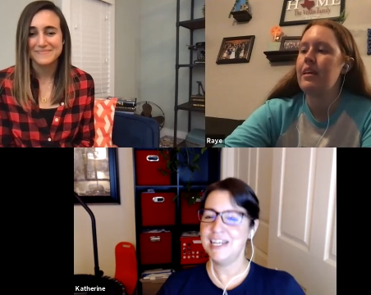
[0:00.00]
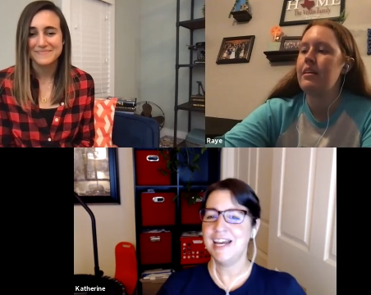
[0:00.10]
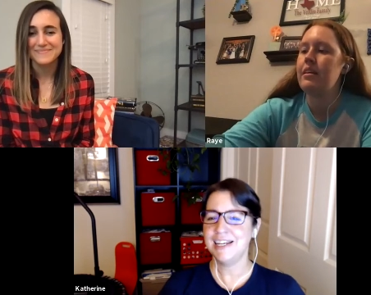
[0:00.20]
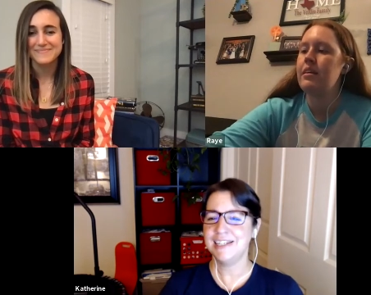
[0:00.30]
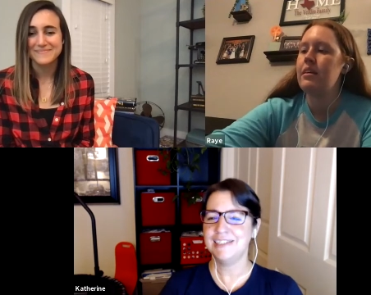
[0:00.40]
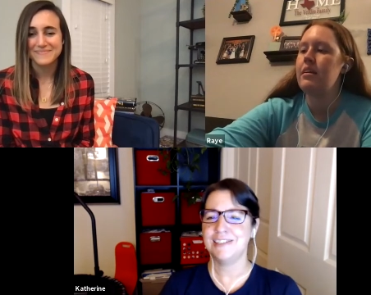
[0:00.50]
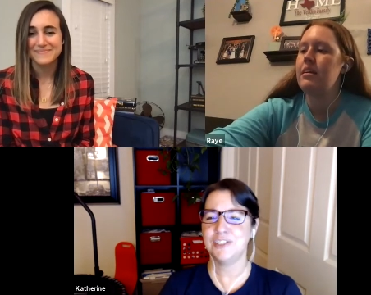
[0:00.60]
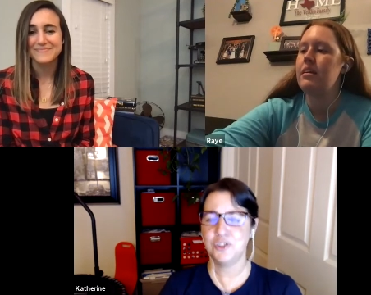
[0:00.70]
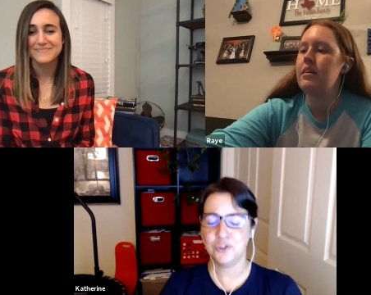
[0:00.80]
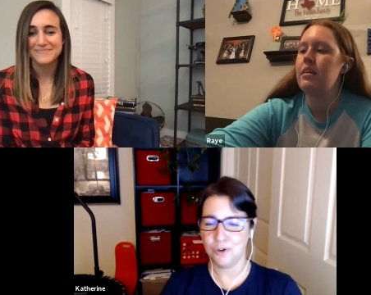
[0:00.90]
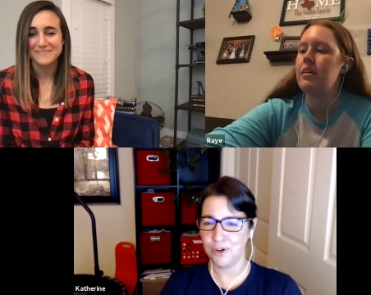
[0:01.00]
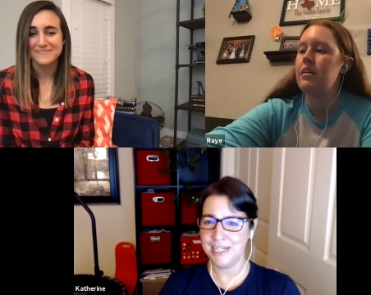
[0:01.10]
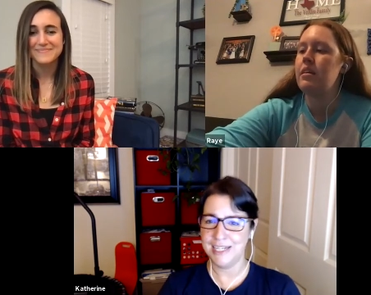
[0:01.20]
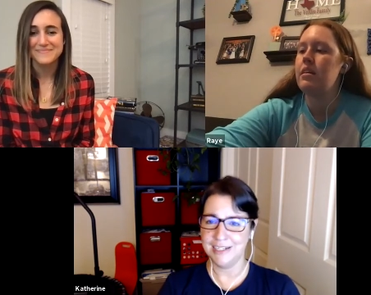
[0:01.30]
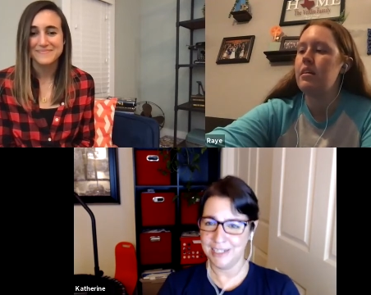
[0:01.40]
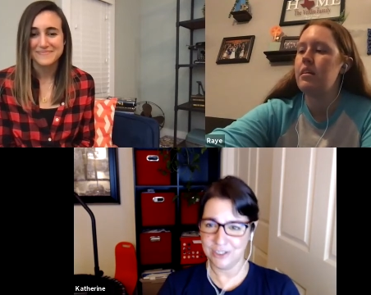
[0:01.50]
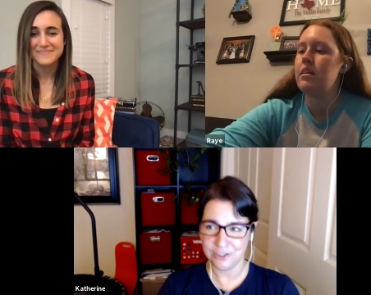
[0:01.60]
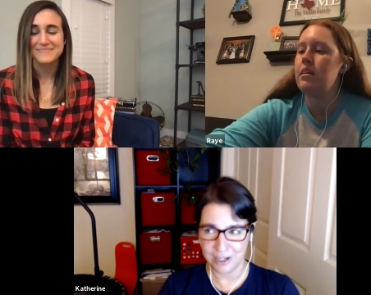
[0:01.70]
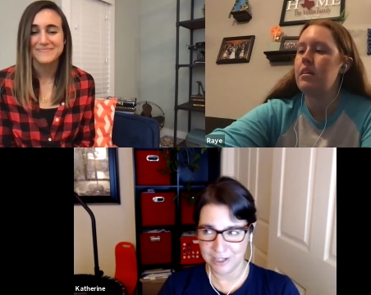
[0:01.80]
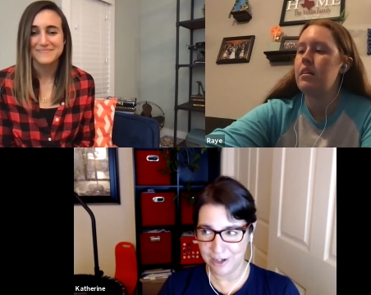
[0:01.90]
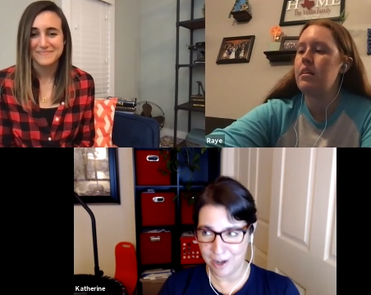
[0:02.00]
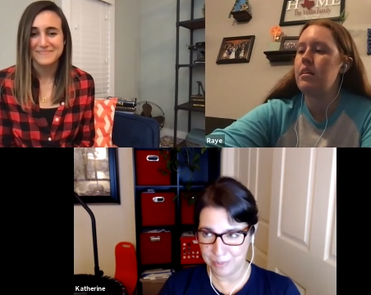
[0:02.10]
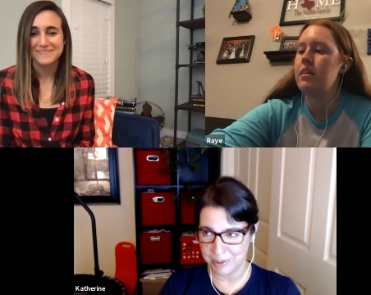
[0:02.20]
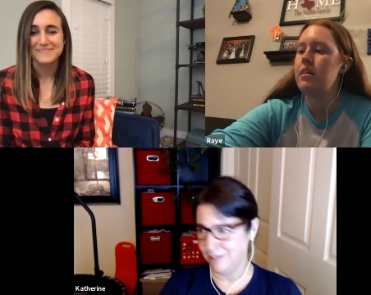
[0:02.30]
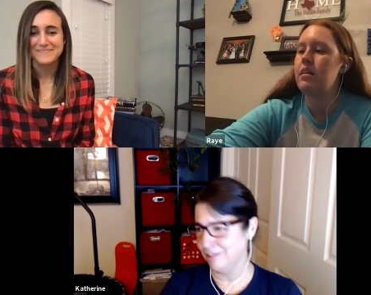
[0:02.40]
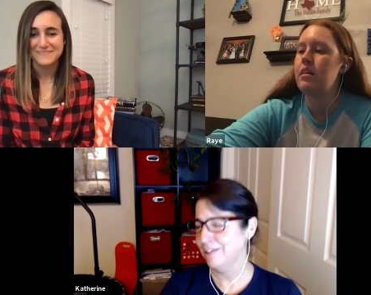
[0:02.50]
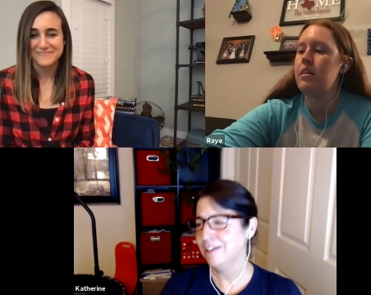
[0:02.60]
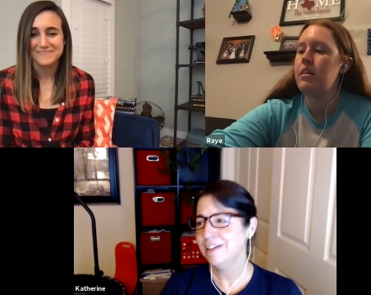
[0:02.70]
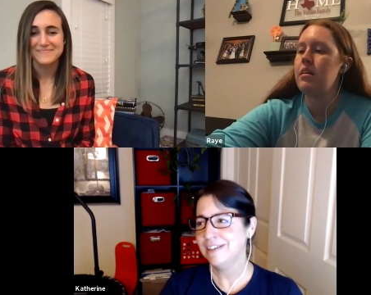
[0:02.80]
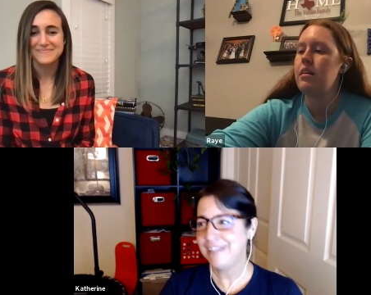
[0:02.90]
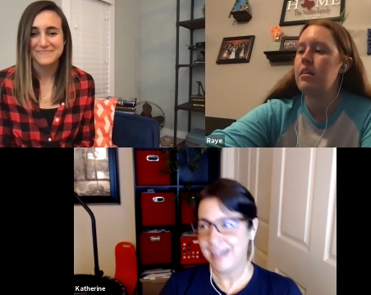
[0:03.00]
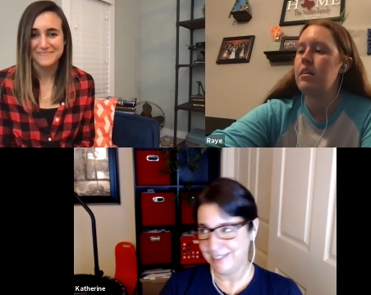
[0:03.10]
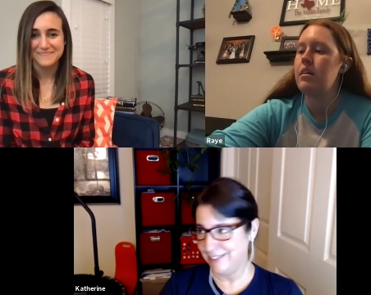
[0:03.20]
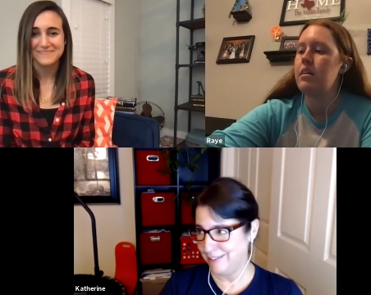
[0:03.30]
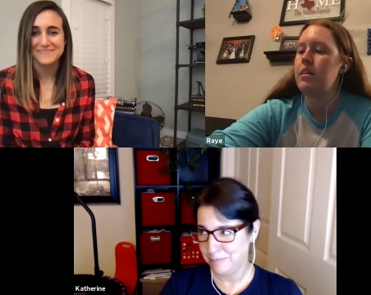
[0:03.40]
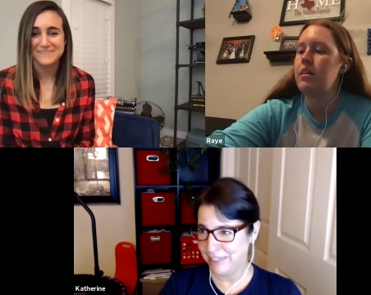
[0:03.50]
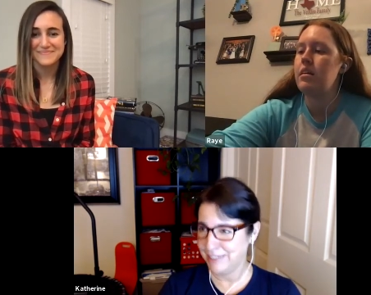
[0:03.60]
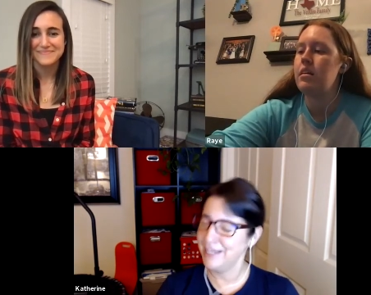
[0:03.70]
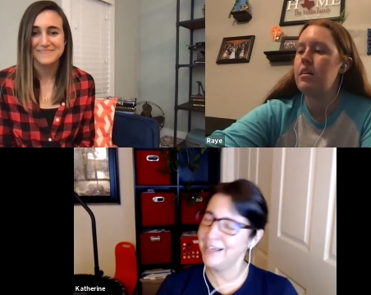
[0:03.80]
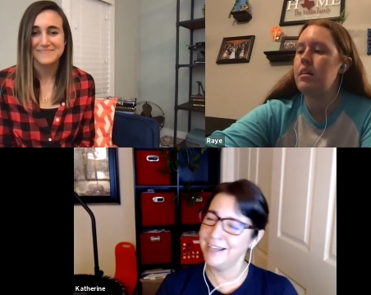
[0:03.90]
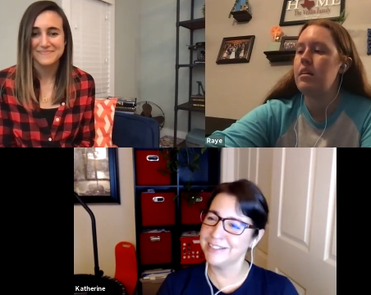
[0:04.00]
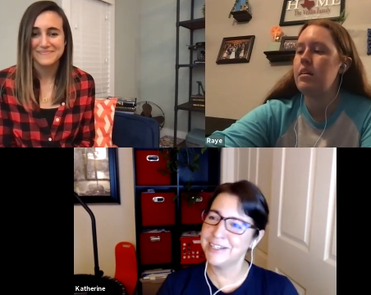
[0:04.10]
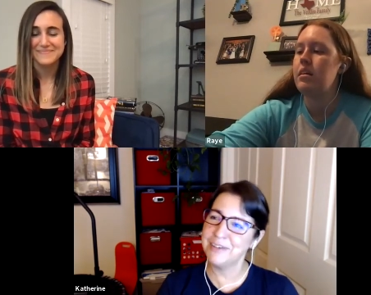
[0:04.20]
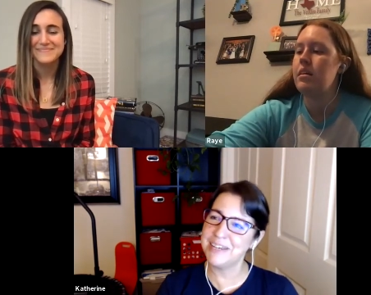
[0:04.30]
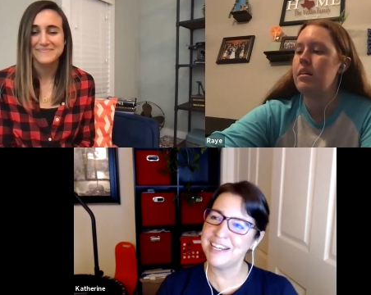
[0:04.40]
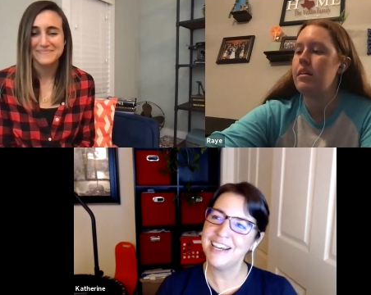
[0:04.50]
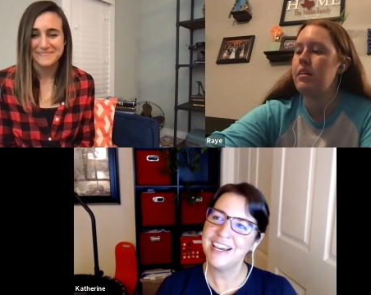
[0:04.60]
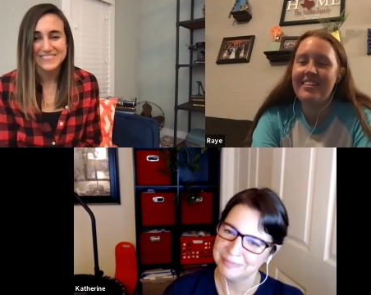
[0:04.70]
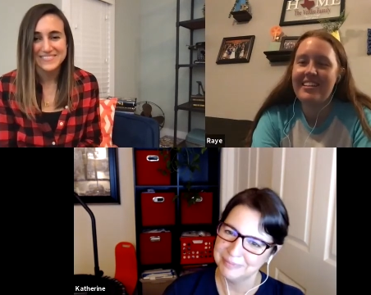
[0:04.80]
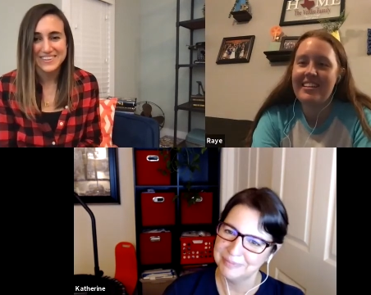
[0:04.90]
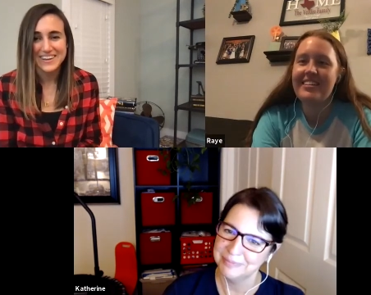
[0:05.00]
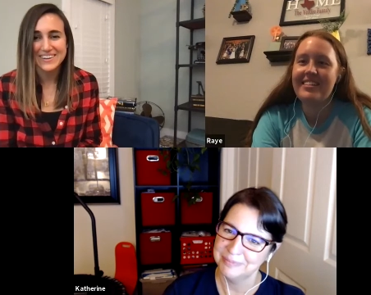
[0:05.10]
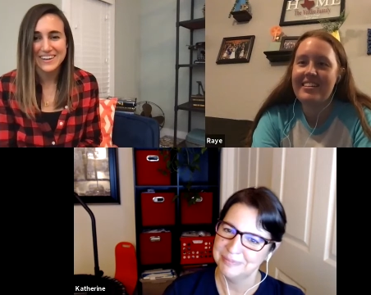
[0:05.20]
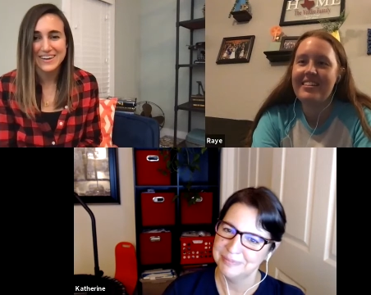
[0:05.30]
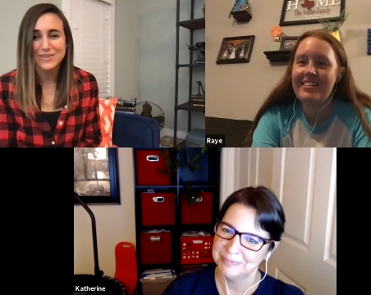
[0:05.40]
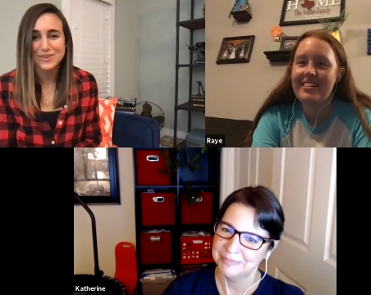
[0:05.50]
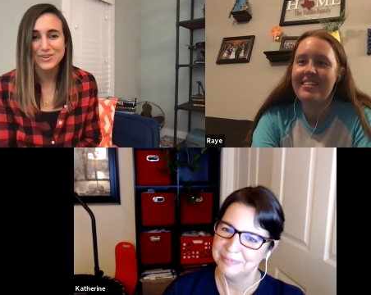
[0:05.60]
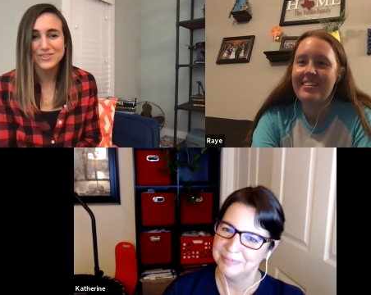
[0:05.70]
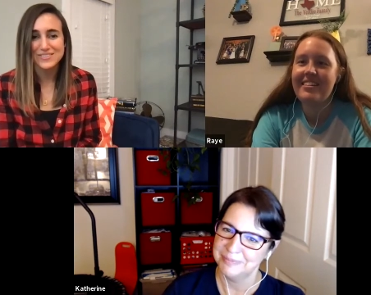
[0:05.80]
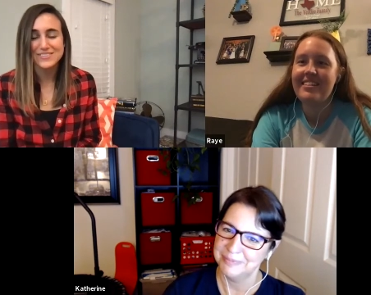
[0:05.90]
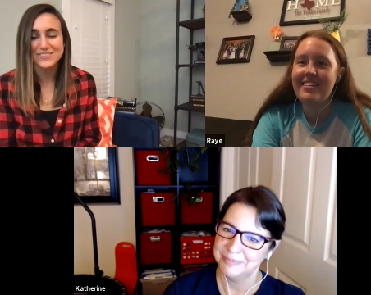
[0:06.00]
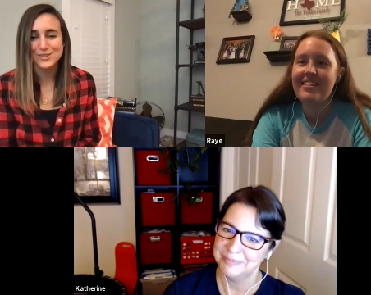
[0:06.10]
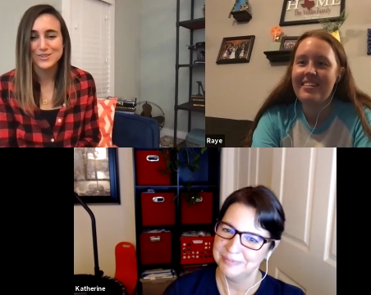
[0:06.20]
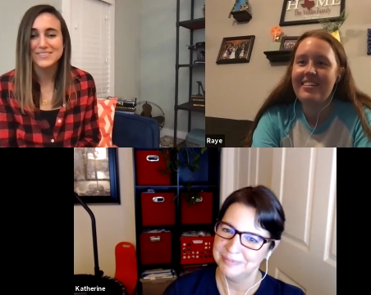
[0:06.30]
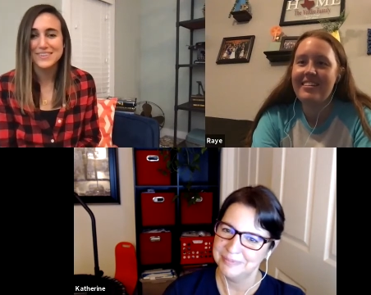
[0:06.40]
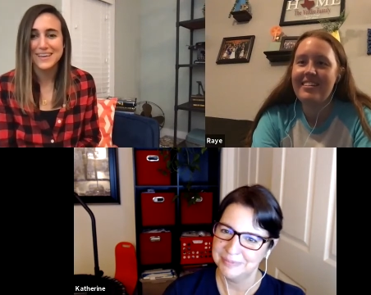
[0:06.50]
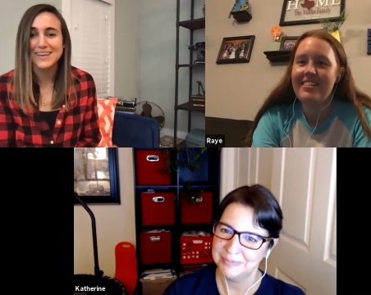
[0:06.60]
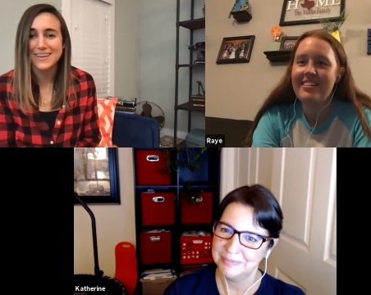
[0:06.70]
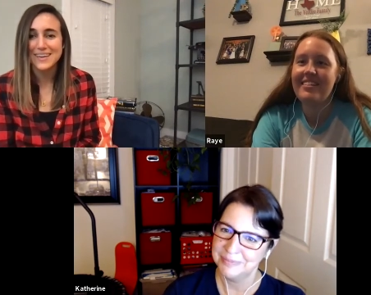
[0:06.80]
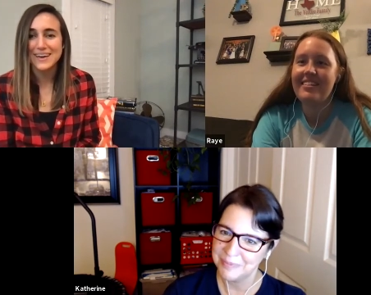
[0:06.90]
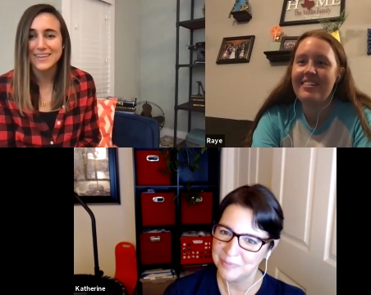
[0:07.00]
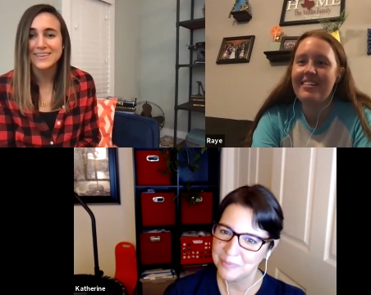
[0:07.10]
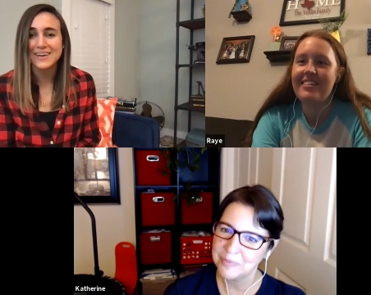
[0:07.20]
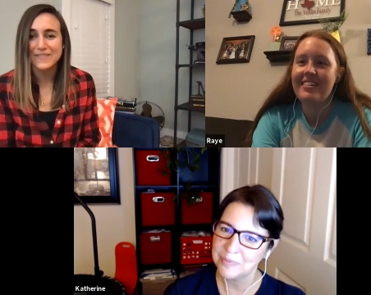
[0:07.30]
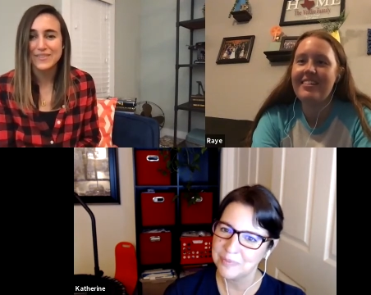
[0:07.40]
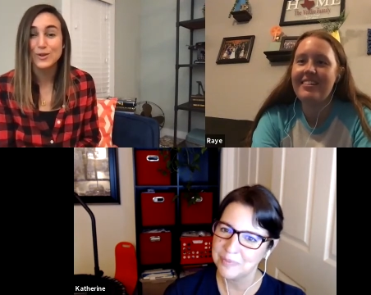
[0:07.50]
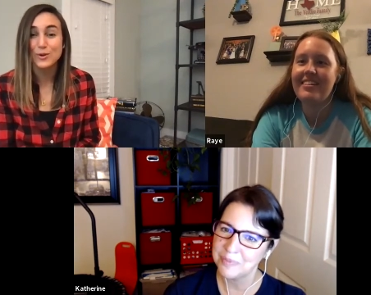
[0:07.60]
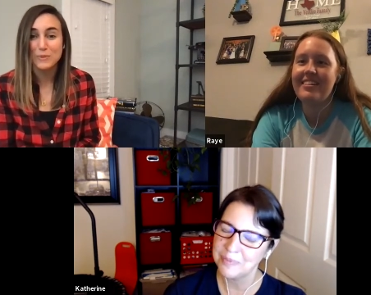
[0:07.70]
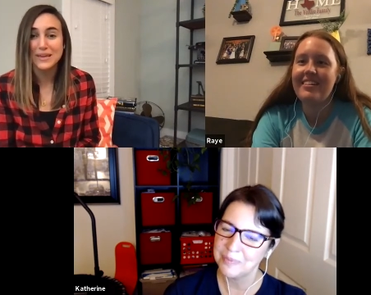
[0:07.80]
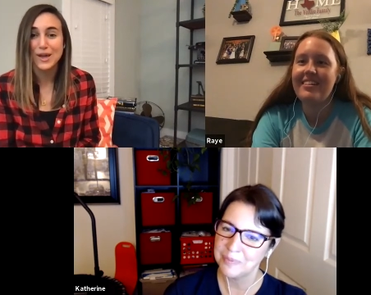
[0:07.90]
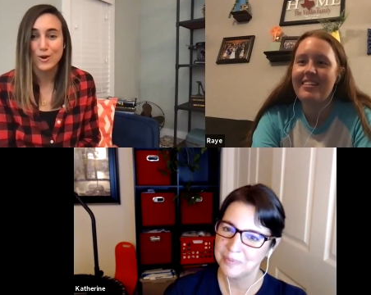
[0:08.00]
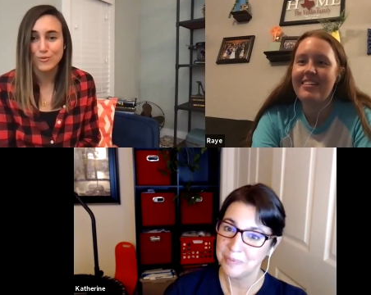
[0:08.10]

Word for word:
Speaker 1: had destroyed an electronic copy? that didn't mm. make sense
Speaker 2: to me. Yeah, now that you're you're saying it, Kathy, I feel like you're making